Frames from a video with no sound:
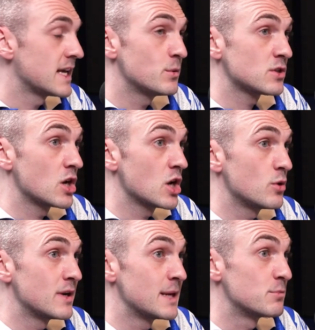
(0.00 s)
he was on
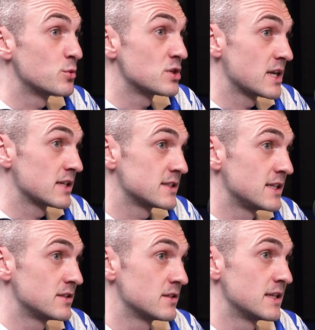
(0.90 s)
loan at Ipswich last
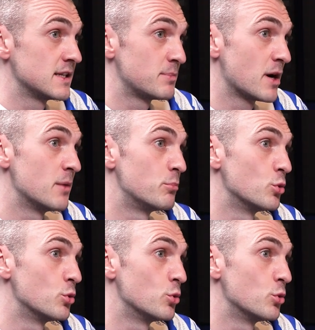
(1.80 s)
season, and